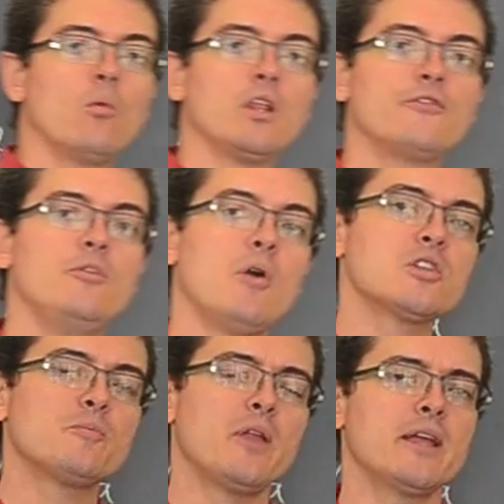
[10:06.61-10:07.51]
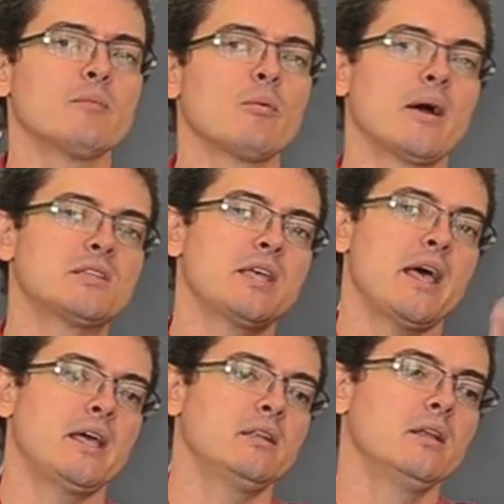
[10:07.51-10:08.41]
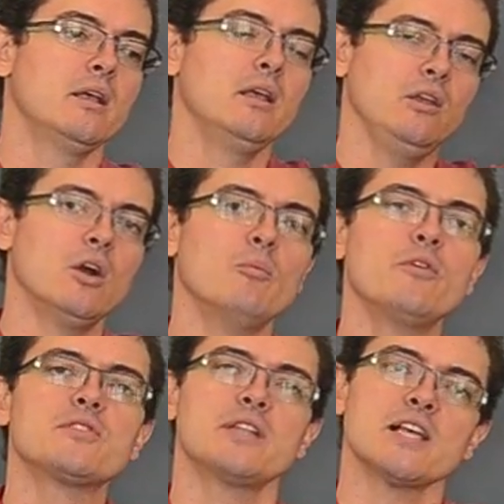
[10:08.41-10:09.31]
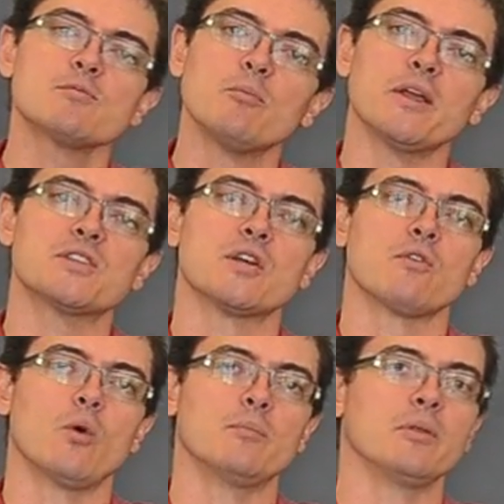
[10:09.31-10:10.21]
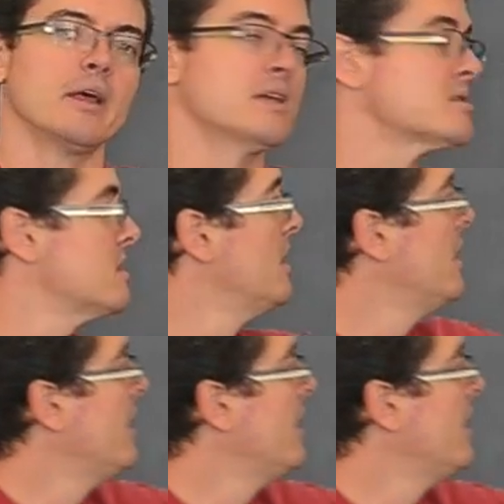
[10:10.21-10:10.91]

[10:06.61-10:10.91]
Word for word: Well, if you multiply a number by 10, you know, it moves a decimal place over one place.